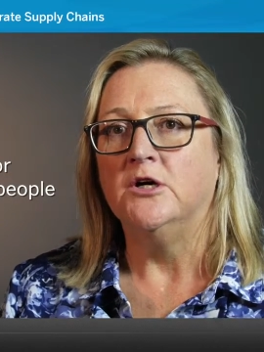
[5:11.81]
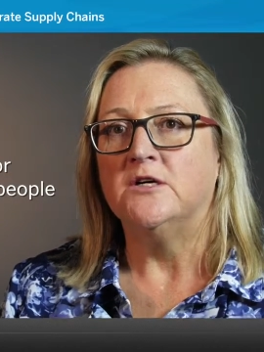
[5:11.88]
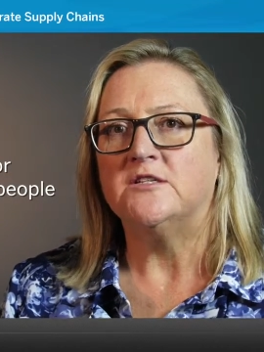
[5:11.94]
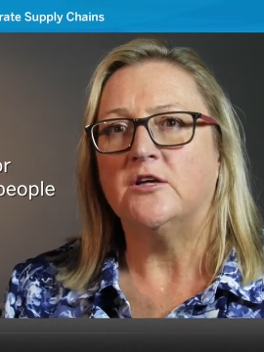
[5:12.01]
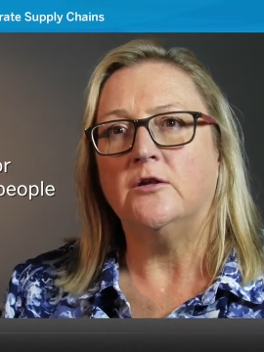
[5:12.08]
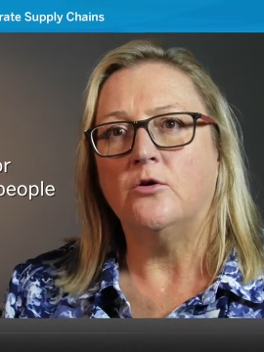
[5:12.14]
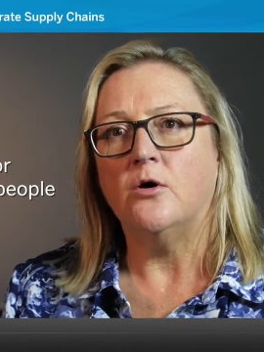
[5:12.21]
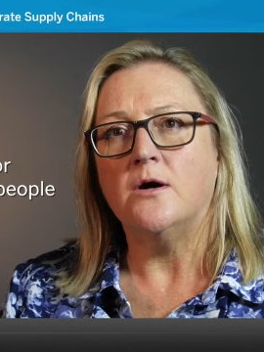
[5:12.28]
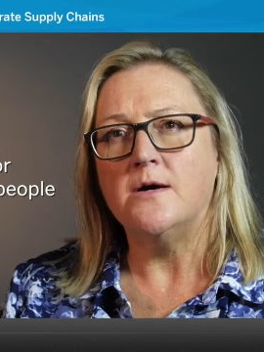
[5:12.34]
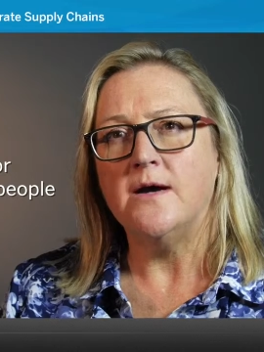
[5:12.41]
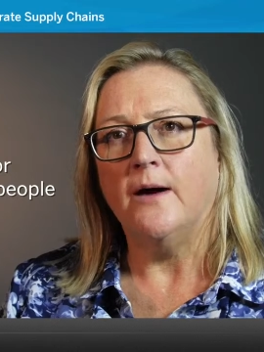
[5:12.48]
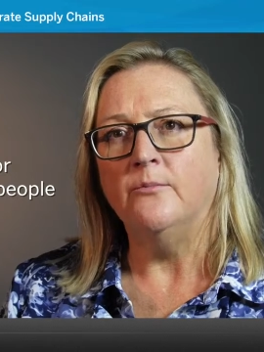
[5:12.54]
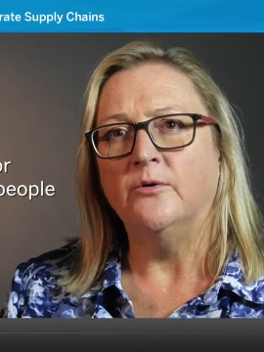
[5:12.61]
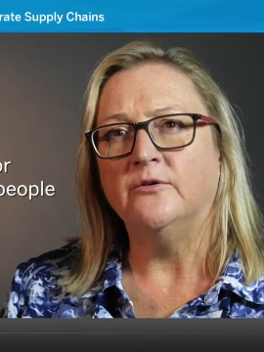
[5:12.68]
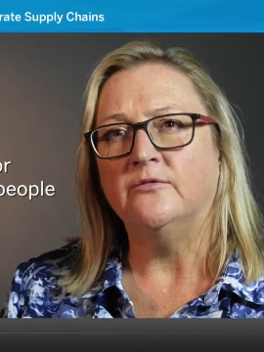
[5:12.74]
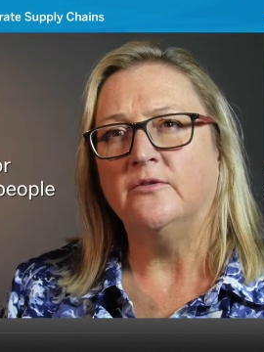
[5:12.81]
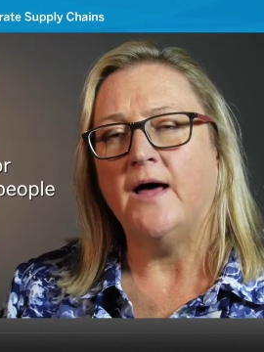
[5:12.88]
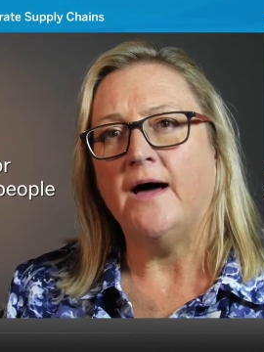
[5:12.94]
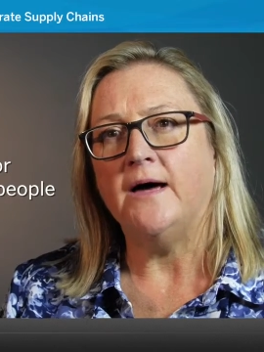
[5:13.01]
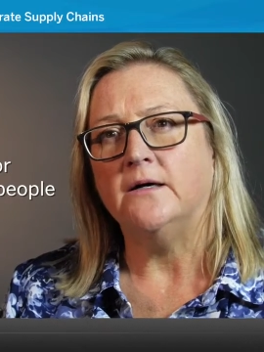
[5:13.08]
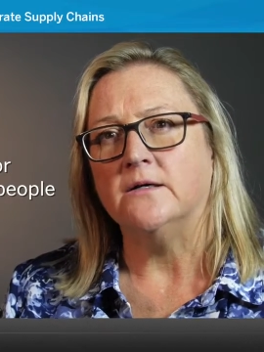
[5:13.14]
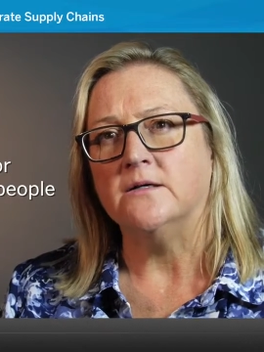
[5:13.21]
So there are a number of
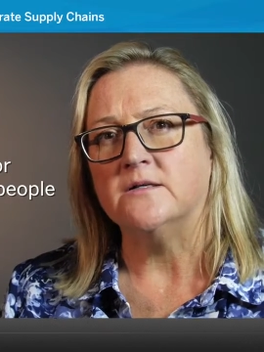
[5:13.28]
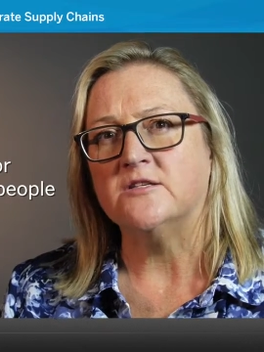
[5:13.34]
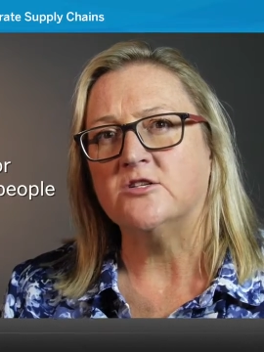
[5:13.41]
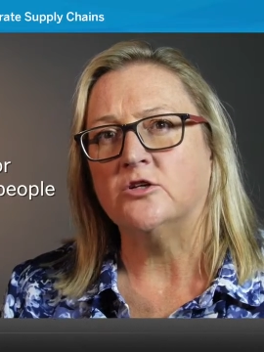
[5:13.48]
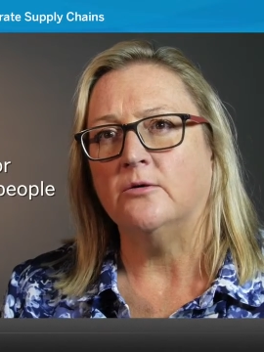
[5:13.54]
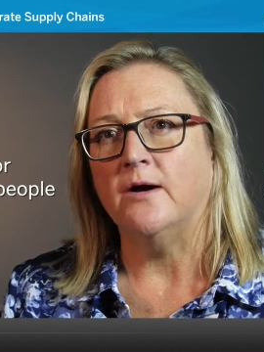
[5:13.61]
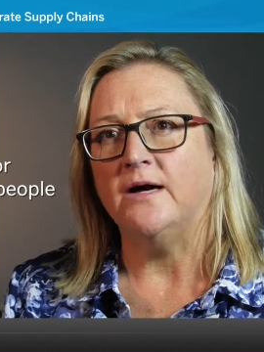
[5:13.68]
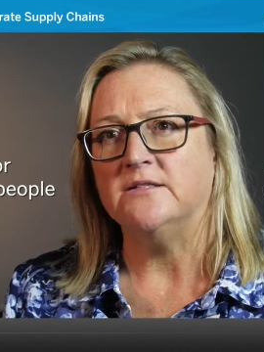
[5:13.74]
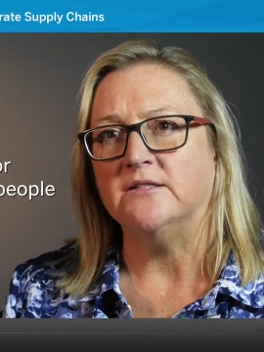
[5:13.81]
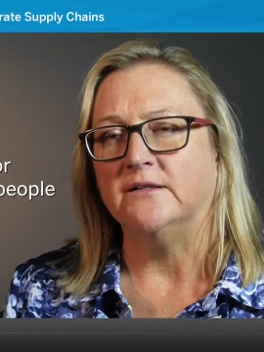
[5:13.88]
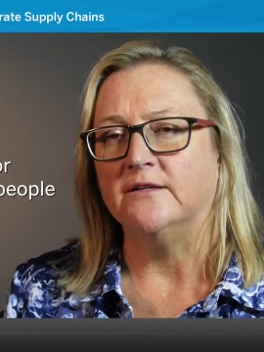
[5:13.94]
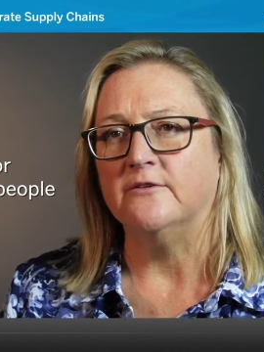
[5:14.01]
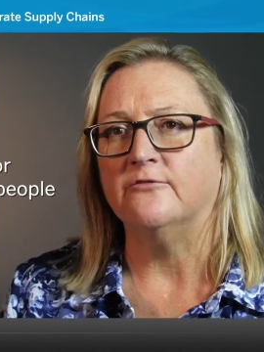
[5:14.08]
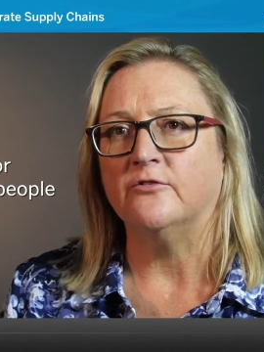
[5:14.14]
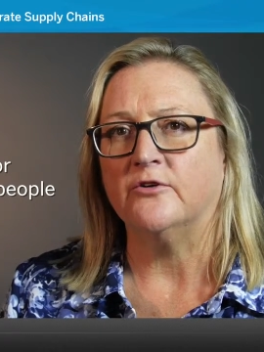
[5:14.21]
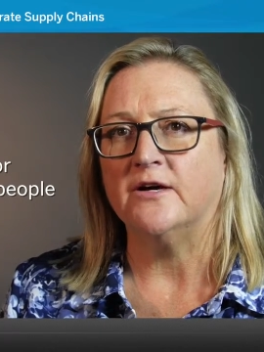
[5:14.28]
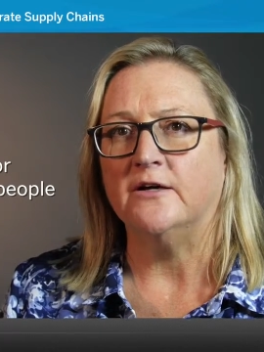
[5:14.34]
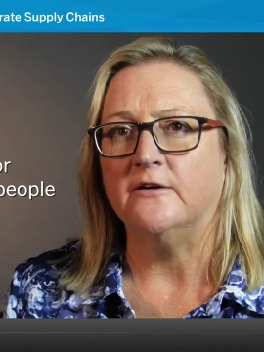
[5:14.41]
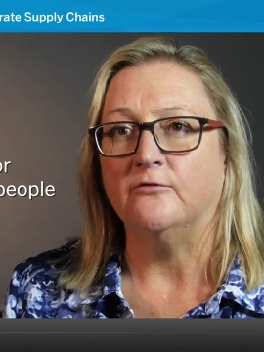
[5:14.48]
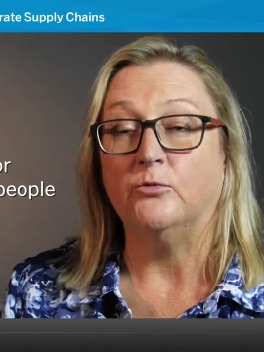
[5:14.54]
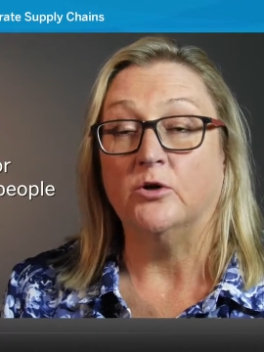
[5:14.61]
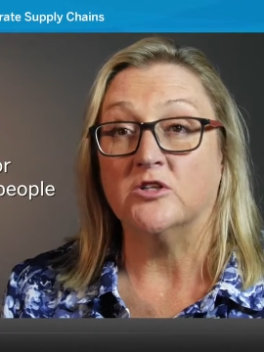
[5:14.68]
layers to our delivery
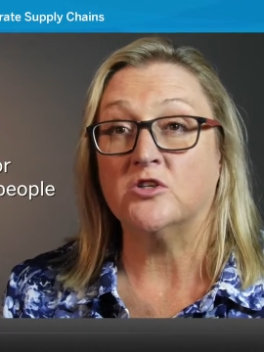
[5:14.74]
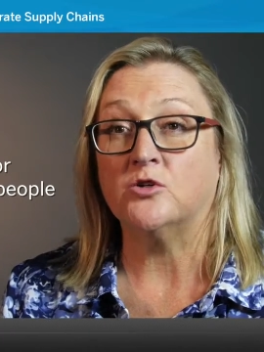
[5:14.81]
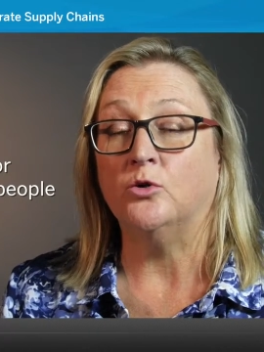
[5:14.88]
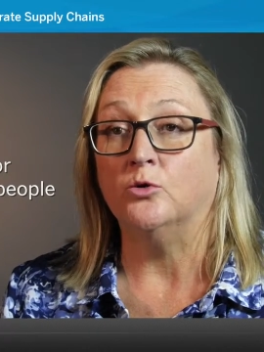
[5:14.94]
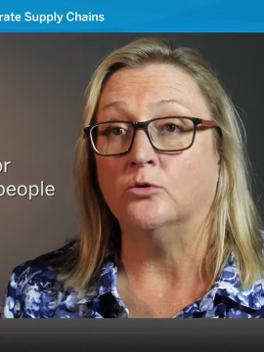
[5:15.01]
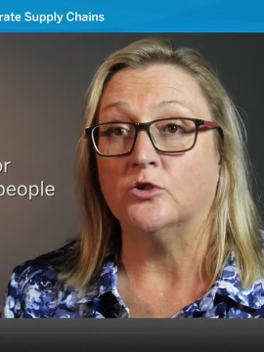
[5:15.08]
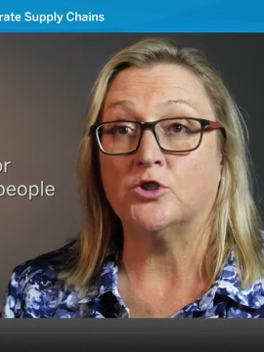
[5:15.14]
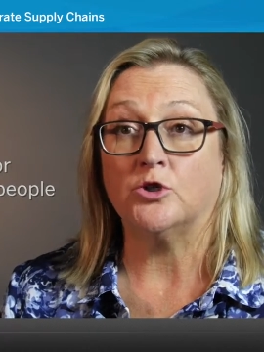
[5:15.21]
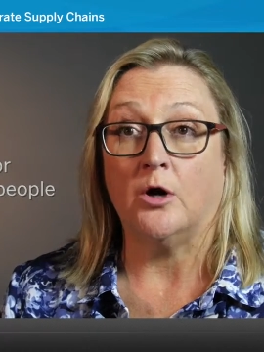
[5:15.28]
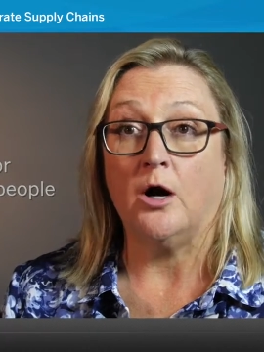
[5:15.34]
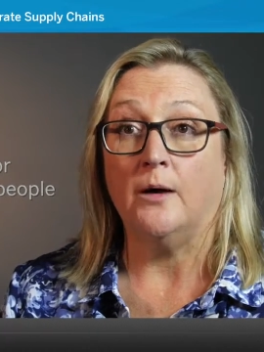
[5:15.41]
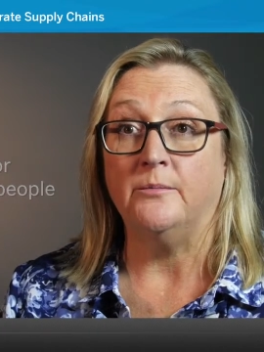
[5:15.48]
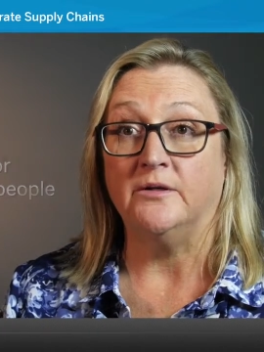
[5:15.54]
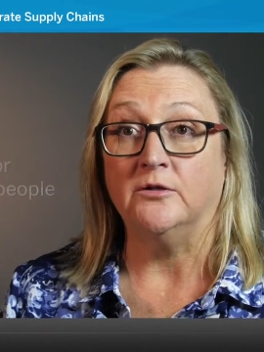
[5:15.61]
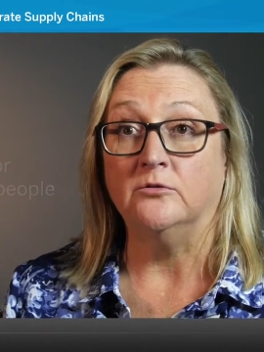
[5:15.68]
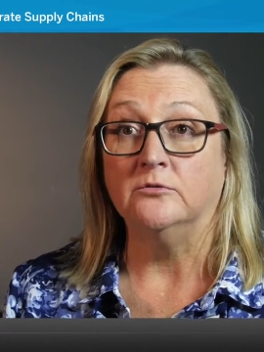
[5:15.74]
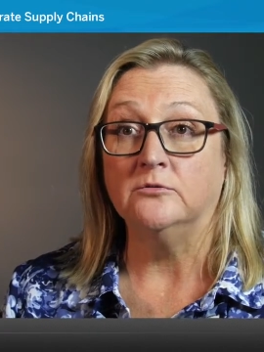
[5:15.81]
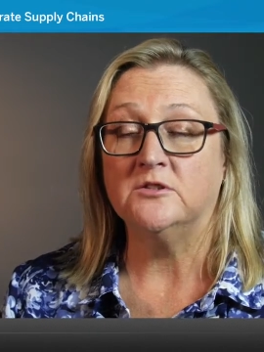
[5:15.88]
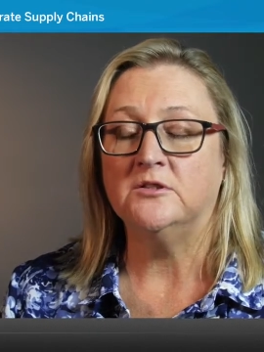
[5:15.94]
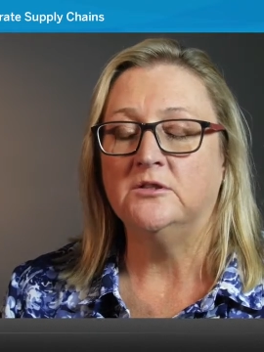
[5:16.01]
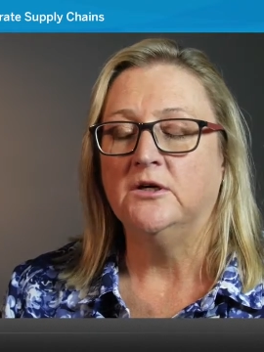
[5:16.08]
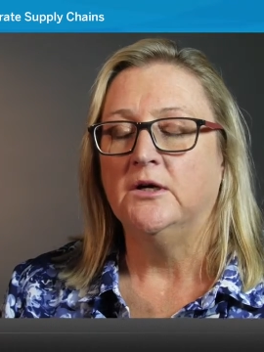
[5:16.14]
of what's called
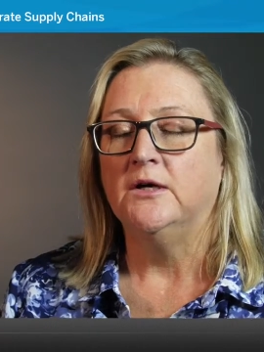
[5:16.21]
try-build,